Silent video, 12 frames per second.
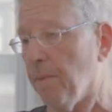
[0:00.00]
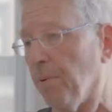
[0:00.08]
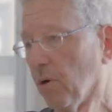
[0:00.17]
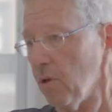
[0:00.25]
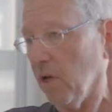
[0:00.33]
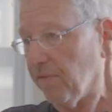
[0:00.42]

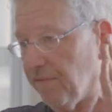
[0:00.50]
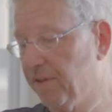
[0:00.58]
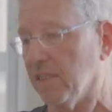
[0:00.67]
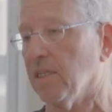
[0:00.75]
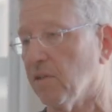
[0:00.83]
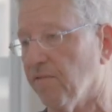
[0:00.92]
epoch, you have a
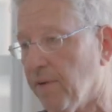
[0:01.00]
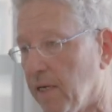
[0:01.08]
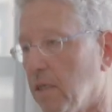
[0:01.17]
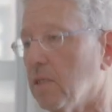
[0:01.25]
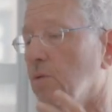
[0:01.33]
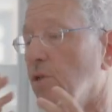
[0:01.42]
fixed set of
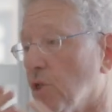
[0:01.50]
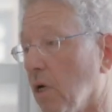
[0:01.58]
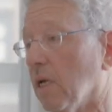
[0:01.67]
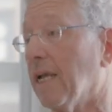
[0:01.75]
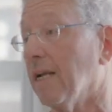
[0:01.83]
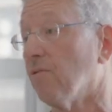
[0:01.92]
miners which
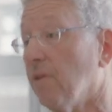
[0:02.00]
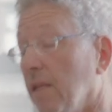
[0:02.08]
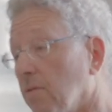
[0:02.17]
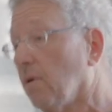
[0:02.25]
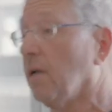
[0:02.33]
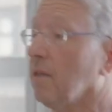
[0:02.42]
can
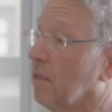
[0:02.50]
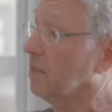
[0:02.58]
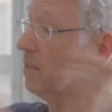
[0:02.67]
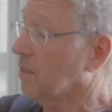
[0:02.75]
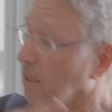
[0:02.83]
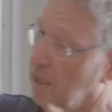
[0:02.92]
then run
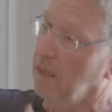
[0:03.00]
this